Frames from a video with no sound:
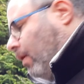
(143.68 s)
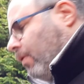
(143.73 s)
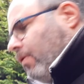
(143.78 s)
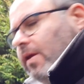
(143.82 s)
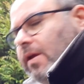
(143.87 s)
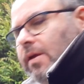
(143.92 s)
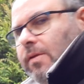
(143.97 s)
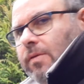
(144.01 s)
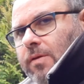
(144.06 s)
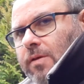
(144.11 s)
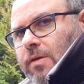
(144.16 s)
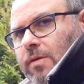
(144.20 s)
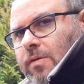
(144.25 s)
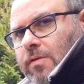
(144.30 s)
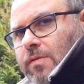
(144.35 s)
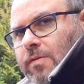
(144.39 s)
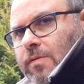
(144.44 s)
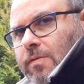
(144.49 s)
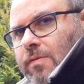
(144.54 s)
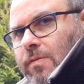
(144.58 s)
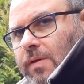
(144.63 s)
think that
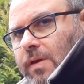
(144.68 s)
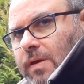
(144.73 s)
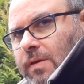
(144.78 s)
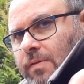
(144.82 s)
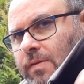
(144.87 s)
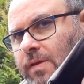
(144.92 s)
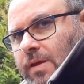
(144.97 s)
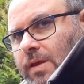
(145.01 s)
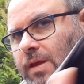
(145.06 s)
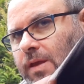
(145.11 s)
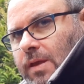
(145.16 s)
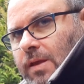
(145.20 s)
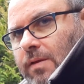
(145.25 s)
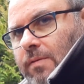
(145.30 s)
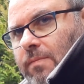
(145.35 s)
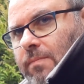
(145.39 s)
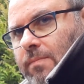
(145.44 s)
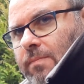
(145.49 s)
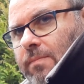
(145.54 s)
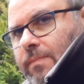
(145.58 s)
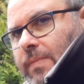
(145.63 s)

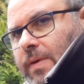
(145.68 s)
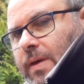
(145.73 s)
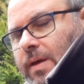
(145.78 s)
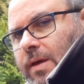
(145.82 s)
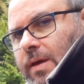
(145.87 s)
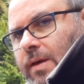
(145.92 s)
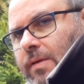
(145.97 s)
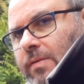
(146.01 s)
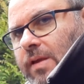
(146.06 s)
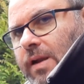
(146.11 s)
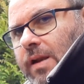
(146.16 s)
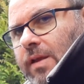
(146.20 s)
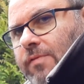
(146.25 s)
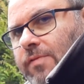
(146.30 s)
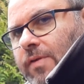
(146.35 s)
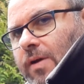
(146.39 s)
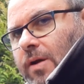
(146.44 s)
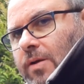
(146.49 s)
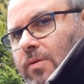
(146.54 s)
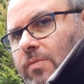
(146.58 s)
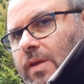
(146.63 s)
the
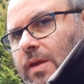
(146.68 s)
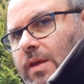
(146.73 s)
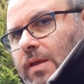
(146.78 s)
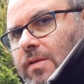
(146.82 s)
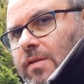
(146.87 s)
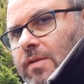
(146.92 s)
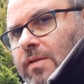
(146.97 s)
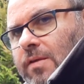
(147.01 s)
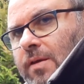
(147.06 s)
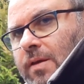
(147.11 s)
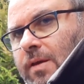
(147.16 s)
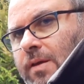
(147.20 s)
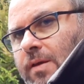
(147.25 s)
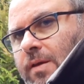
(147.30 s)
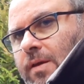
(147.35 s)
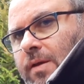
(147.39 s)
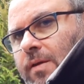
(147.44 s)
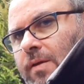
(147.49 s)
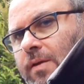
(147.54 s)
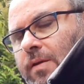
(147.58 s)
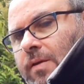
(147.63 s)
telephone is
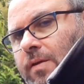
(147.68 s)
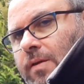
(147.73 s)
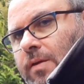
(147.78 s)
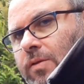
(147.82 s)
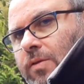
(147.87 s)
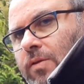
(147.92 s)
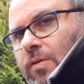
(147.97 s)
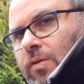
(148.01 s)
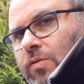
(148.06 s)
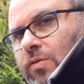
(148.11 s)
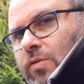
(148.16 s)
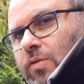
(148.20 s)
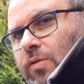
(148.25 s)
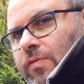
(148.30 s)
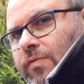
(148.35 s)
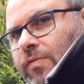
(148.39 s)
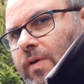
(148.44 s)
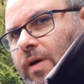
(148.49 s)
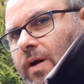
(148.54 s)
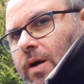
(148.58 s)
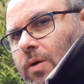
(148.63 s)
not too
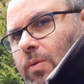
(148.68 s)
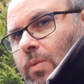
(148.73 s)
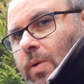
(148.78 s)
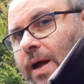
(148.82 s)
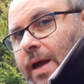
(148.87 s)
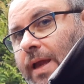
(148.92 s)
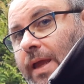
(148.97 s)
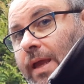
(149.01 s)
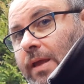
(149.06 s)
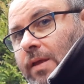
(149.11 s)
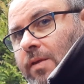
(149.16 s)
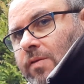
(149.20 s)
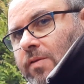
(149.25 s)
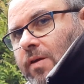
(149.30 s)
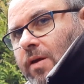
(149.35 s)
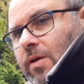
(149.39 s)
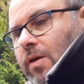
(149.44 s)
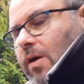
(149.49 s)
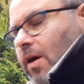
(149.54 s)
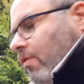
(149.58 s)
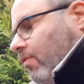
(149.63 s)
far away,
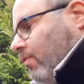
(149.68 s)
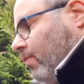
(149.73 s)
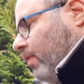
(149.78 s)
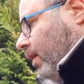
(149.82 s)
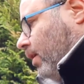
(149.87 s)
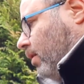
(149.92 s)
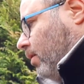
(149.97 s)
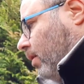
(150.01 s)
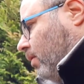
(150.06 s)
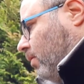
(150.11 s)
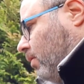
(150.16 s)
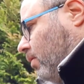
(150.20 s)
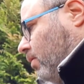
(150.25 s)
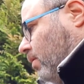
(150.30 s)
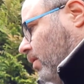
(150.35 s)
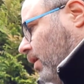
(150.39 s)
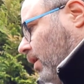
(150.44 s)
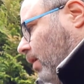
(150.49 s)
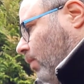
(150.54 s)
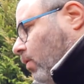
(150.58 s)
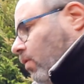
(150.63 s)
so hopefully you're going to
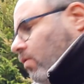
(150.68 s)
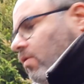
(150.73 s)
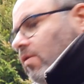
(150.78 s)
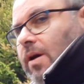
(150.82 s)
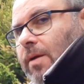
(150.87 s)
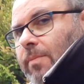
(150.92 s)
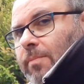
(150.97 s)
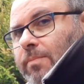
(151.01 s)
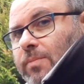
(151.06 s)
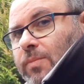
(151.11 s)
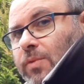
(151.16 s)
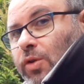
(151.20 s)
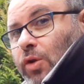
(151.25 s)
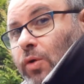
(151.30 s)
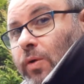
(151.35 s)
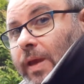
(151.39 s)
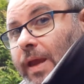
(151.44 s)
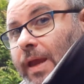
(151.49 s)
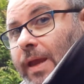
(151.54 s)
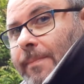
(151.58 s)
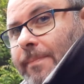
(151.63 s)
see what I'm
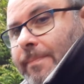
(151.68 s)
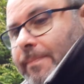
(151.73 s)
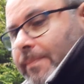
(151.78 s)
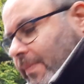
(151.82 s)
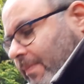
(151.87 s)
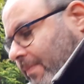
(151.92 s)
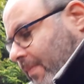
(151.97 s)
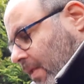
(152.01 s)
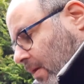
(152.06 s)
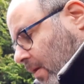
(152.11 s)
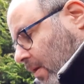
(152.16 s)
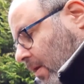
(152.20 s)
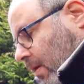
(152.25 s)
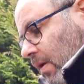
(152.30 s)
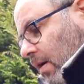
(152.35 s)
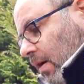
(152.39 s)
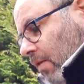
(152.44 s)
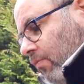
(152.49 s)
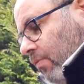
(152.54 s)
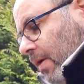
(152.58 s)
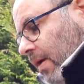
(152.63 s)
doing.
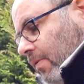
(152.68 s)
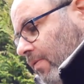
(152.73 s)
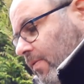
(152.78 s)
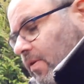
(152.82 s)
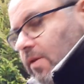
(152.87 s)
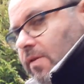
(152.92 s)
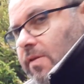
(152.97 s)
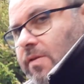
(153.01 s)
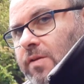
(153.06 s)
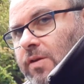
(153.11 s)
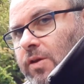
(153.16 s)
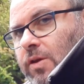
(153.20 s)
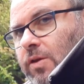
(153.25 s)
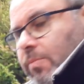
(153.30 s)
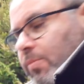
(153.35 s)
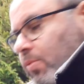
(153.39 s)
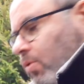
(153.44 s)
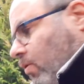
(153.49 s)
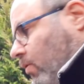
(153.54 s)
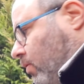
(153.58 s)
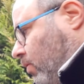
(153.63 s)
I've read that you
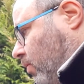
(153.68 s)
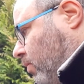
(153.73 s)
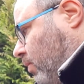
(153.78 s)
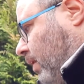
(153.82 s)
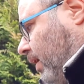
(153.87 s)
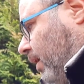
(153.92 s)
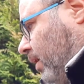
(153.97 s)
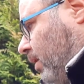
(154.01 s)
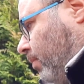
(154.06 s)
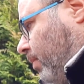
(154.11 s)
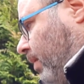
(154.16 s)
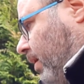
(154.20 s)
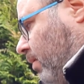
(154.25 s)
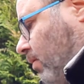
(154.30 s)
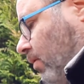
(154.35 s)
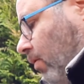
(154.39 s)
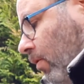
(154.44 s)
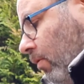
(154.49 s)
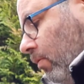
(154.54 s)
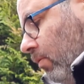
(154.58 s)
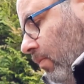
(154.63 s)
put just a little bit
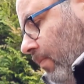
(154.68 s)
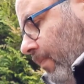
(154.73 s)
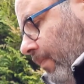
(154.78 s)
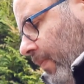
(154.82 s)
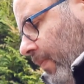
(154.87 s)
on